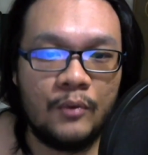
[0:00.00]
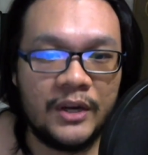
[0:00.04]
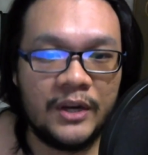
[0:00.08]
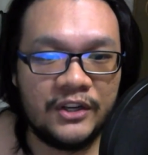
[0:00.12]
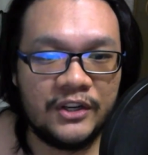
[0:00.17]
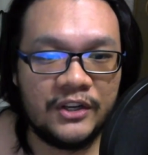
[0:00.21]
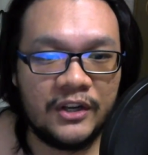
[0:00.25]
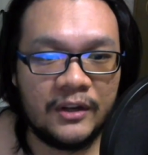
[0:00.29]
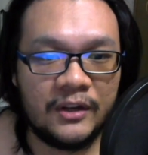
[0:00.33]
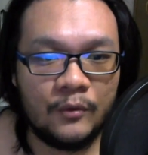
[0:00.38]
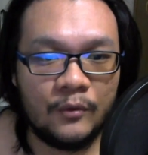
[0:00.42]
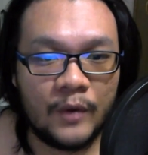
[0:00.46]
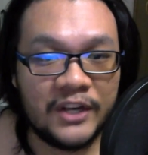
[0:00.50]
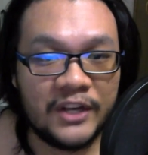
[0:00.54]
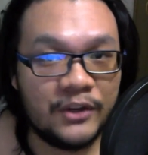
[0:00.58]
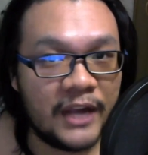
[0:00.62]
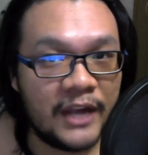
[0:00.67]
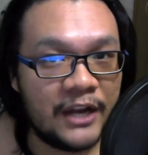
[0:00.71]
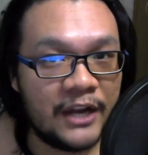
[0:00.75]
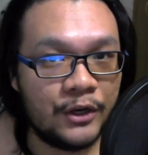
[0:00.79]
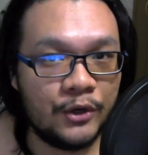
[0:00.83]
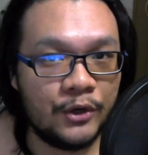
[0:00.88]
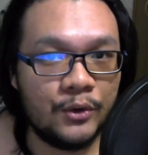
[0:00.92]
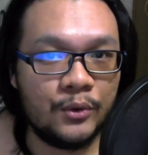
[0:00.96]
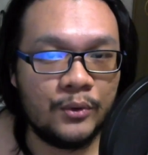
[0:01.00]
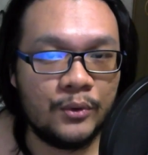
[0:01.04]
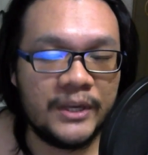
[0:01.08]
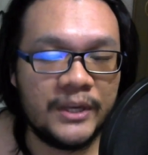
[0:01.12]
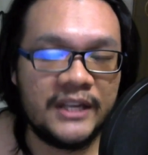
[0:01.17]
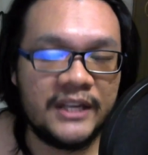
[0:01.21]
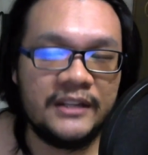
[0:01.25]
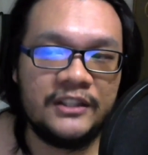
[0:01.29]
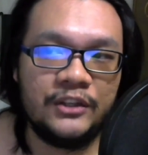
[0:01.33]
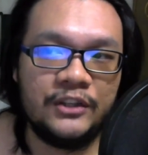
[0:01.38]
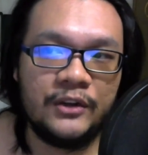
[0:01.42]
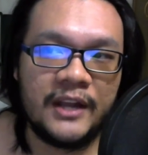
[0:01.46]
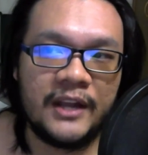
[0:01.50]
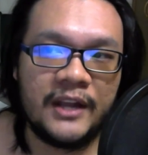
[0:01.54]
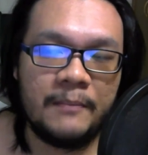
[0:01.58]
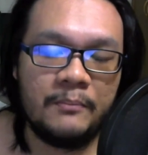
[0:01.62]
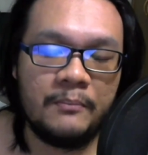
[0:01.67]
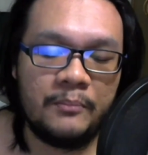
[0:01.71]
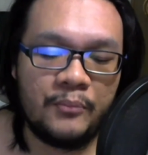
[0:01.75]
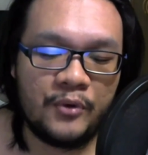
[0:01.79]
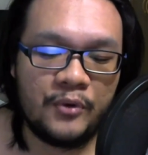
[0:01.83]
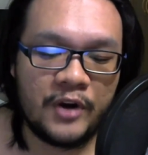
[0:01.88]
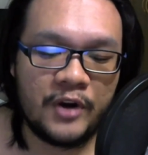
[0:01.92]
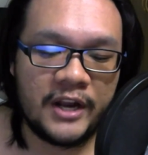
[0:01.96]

what you can do is you can